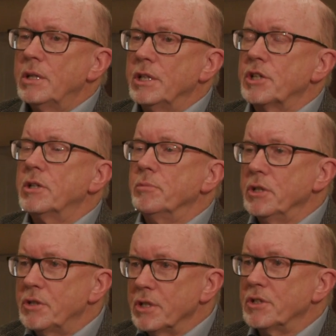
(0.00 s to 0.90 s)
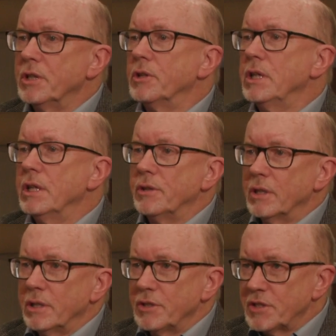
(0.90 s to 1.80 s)
distributions in
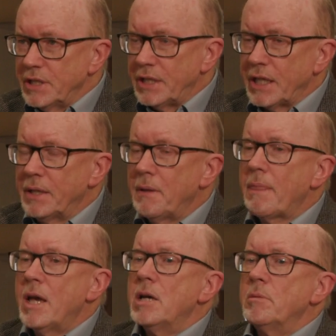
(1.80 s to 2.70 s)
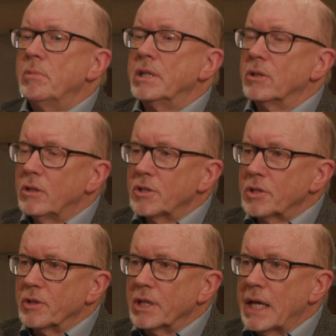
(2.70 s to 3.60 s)
the city, but then
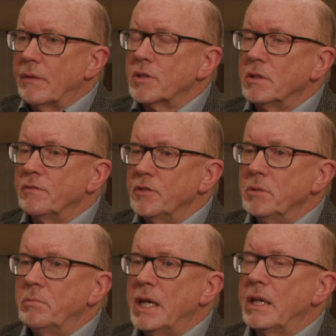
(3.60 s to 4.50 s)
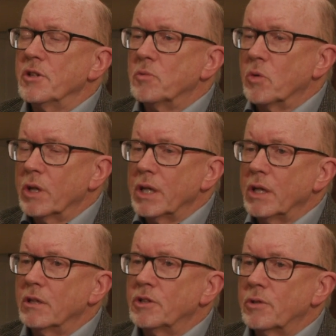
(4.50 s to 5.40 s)
also the Galveston Food Bank is
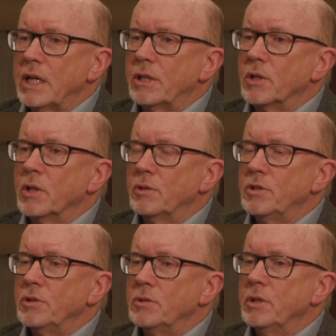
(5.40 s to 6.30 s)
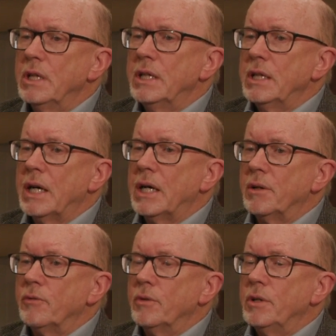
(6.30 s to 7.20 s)
working on trying to go to
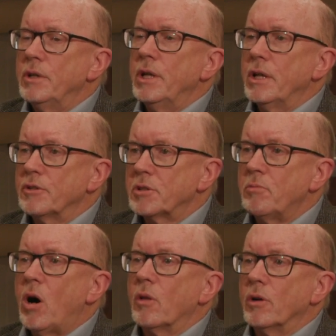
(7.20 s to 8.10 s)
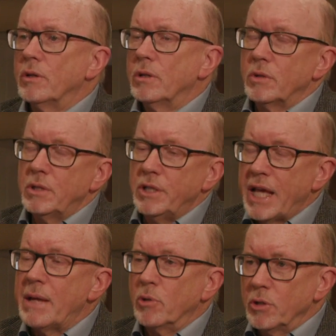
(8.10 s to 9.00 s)
smaller
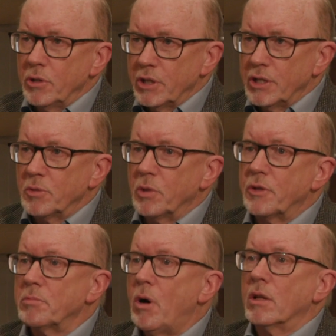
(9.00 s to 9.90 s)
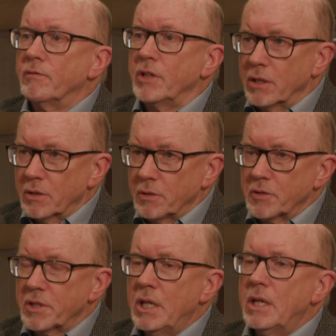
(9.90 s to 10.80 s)
neighborhoods with smaller
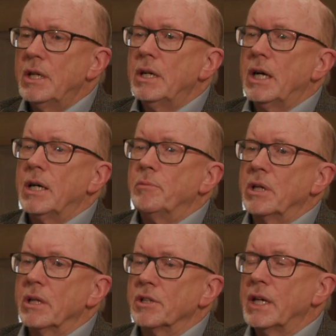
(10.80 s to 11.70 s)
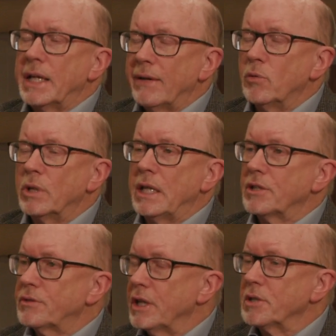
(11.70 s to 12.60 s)
vehicles because not everyone
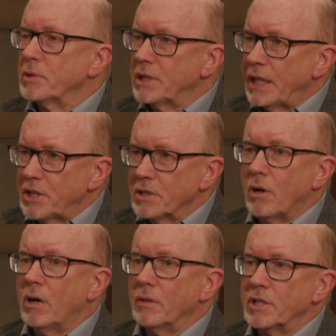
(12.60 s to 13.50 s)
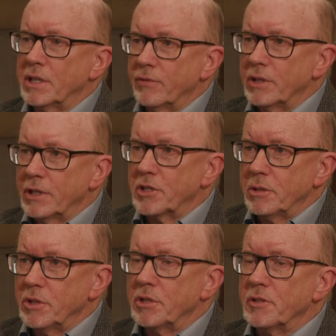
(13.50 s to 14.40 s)
has transportation to all these different
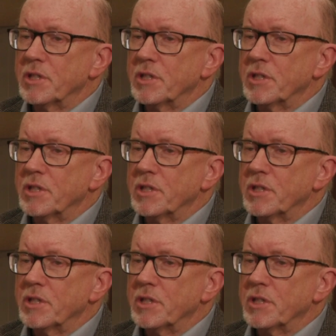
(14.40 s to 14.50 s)
distribution